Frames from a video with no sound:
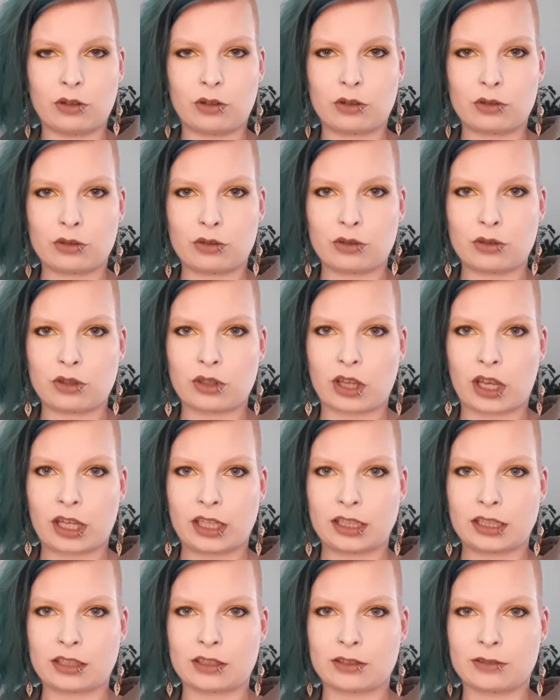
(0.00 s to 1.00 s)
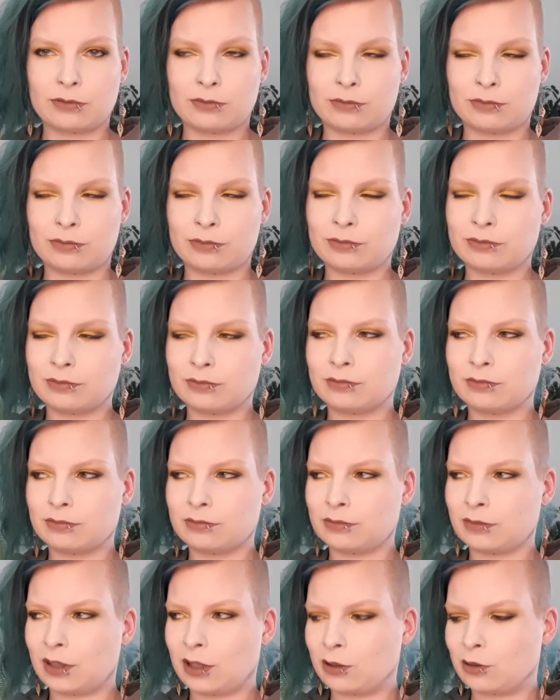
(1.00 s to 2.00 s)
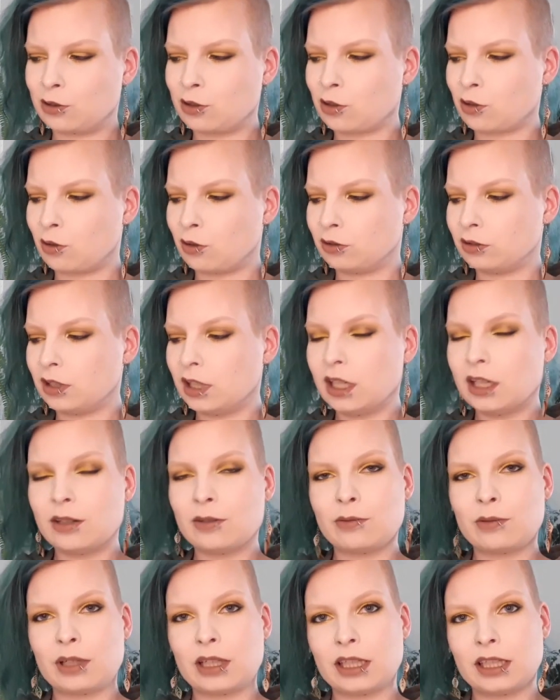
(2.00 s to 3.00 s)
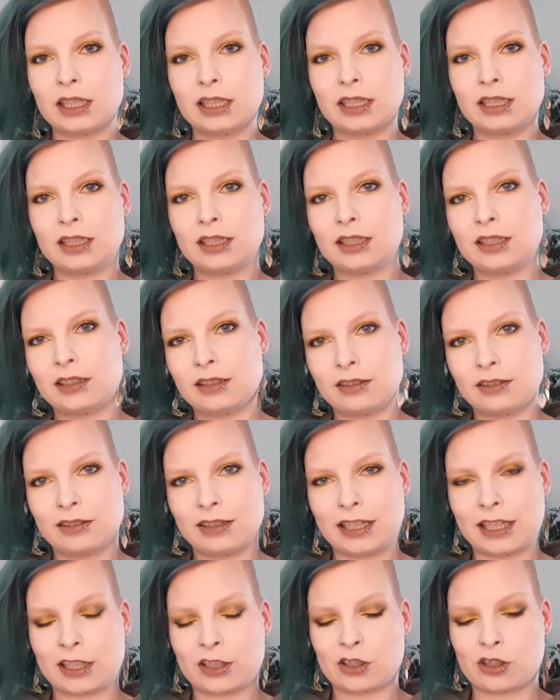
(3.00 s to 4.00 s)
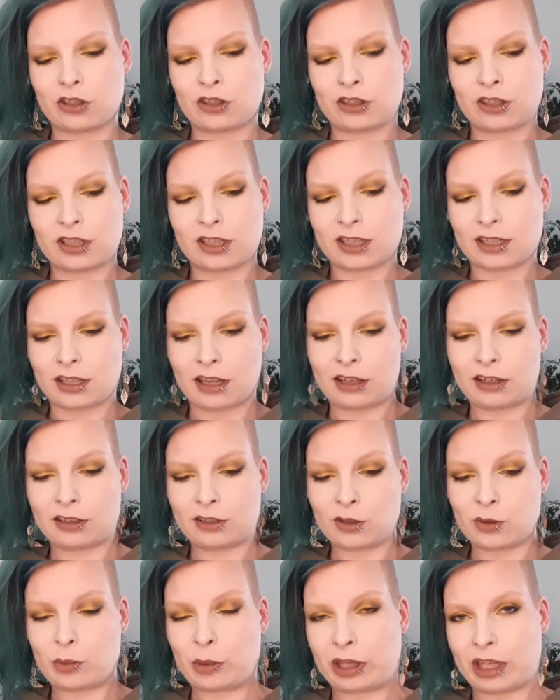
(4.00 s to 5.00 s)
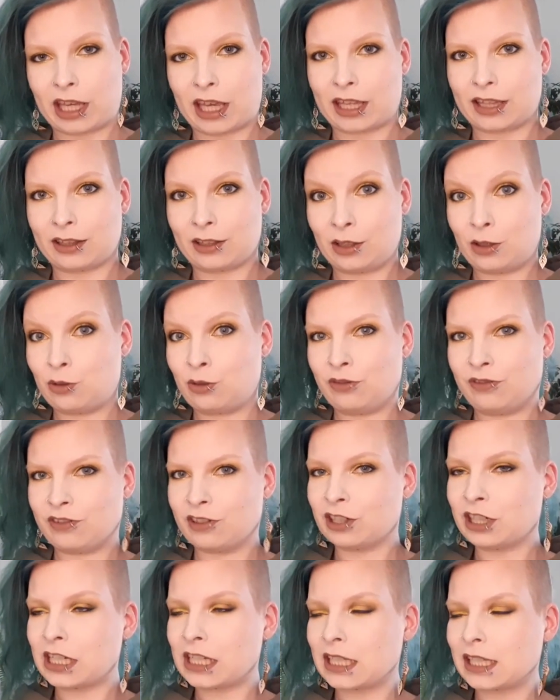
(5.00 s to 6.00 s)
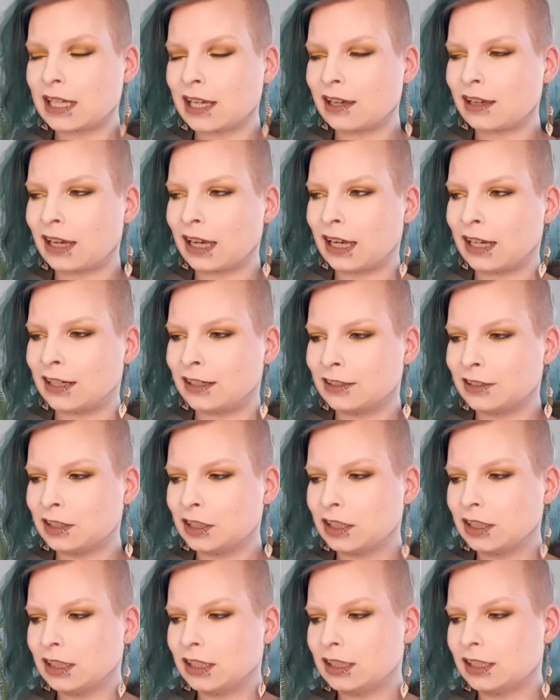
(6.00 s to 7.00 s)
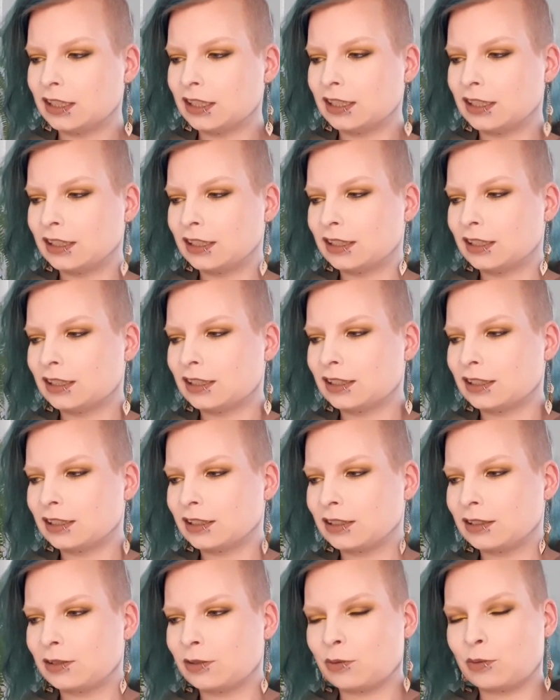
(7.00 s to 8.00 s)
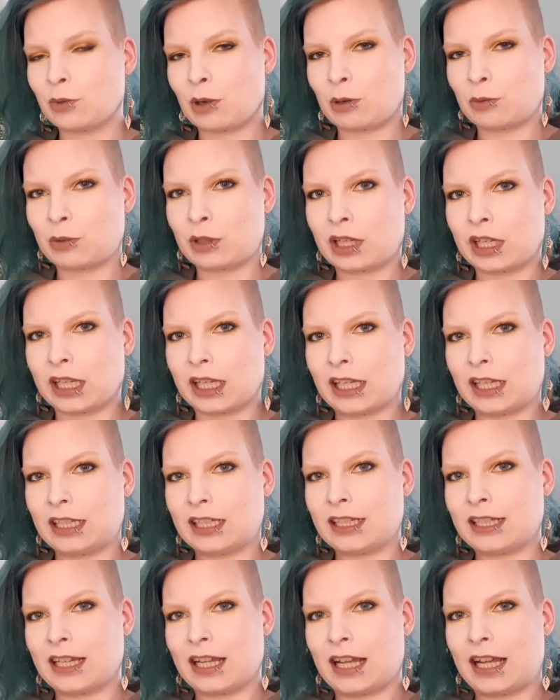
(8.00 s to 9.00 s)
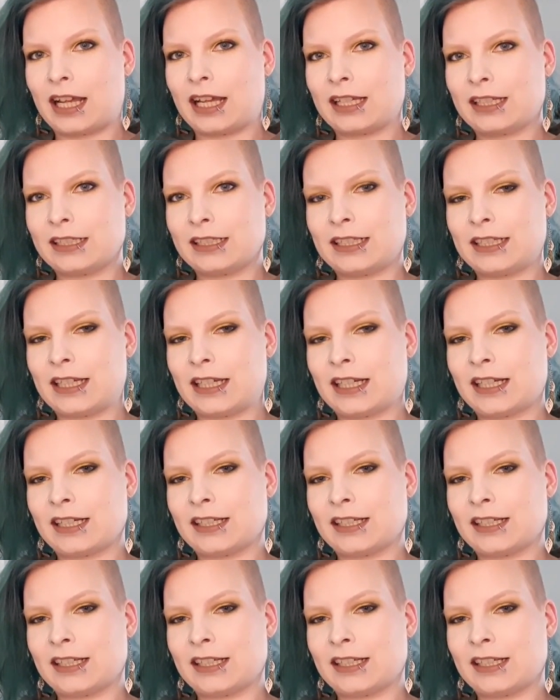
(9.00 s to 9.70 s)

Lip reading: on site, how it's called? Well, lectures started to be at the university again, 1 week in, and